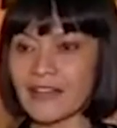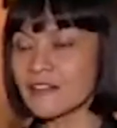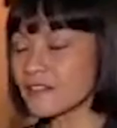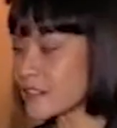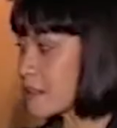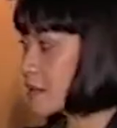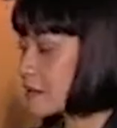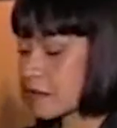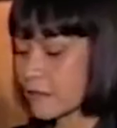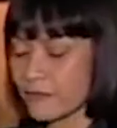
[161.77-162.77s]
And the,
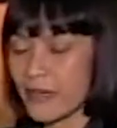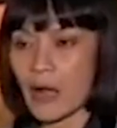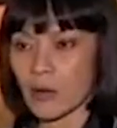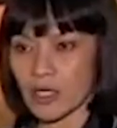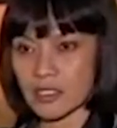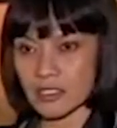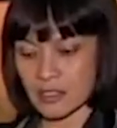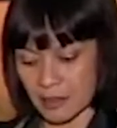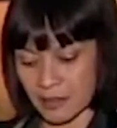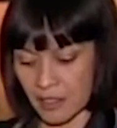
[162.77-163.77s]
the, the
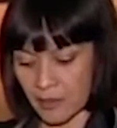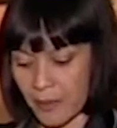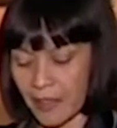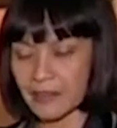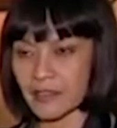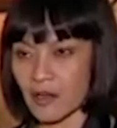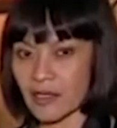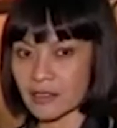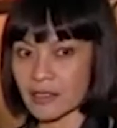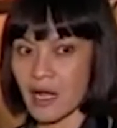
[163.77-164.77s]
flowers that are painted
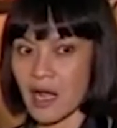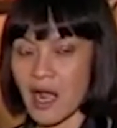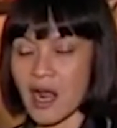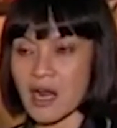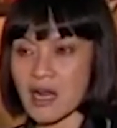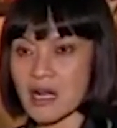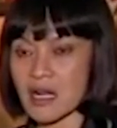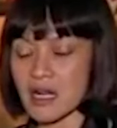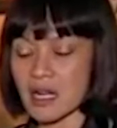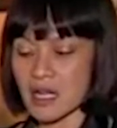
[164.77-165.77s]
on it
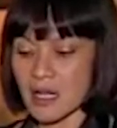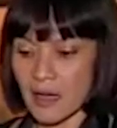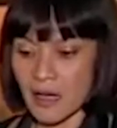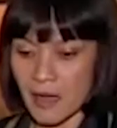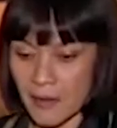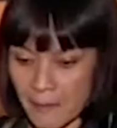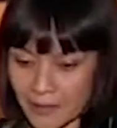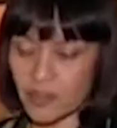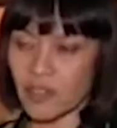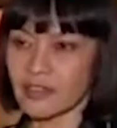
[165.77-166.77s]
are
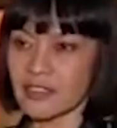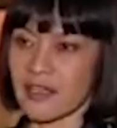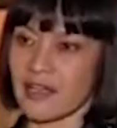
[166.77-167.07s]
Manton